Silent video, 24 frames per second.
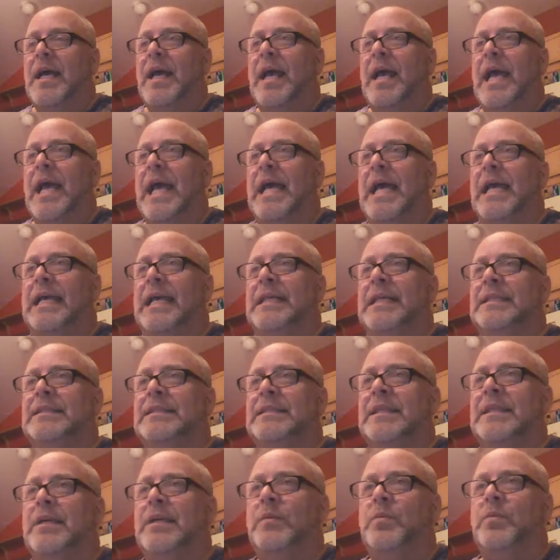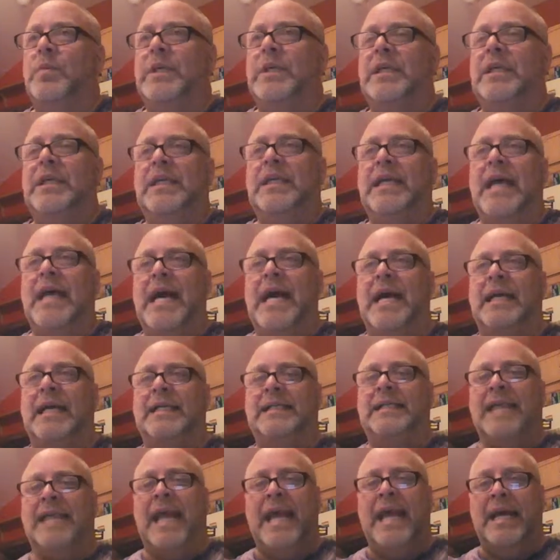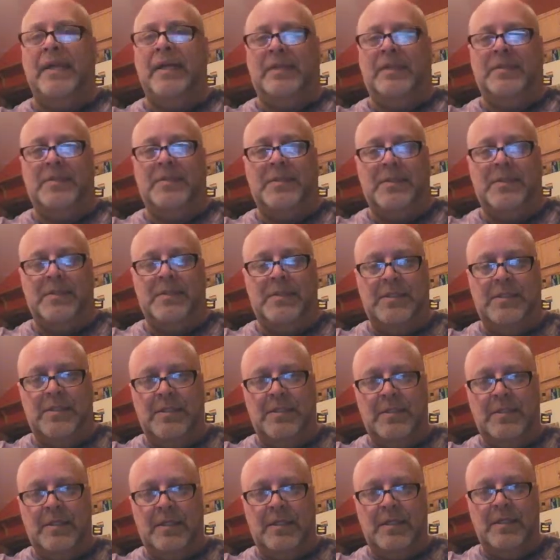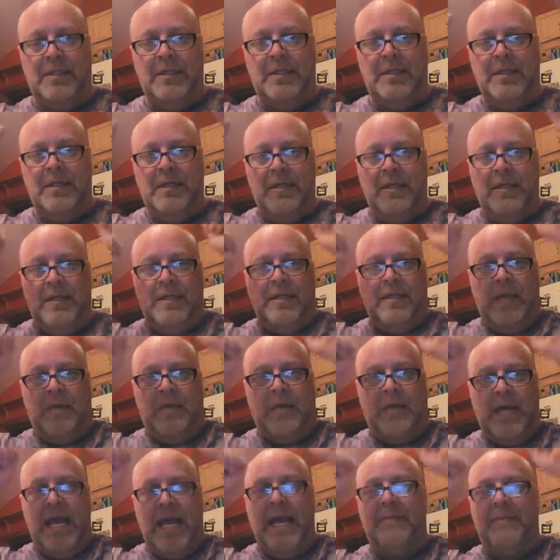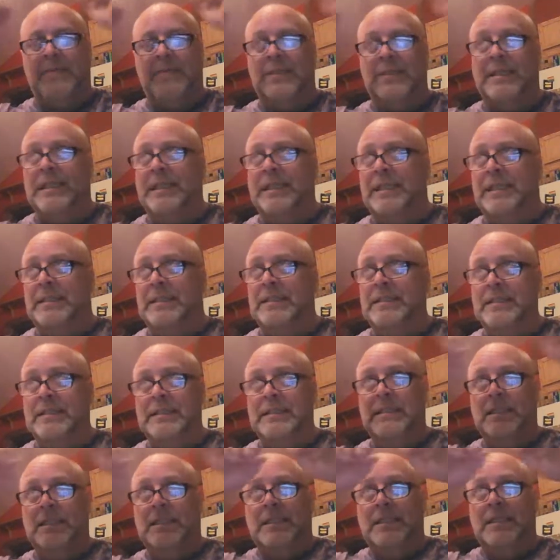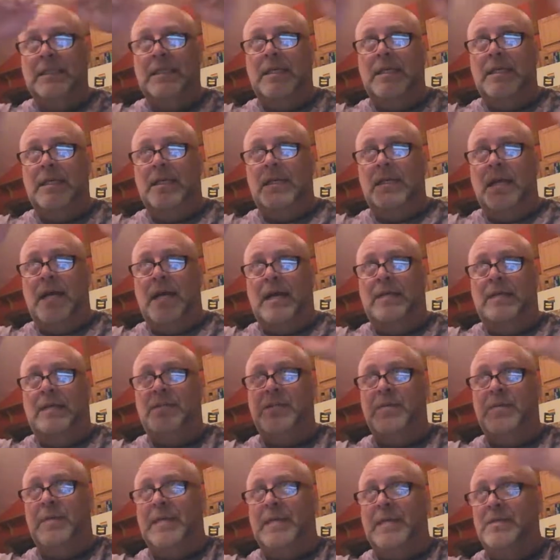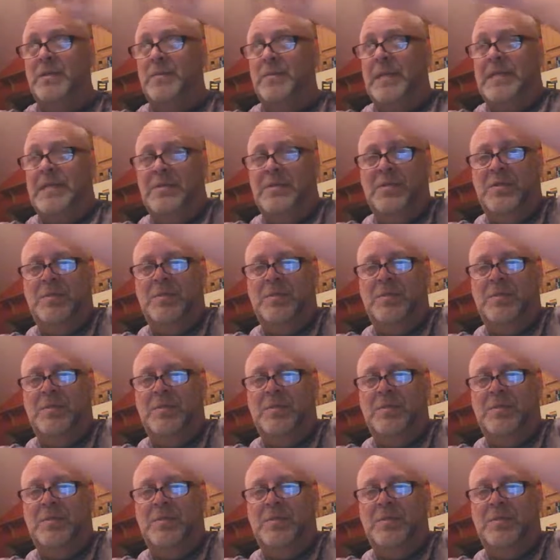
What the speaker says: and we had nails that were hammered in 2 by 2 by 2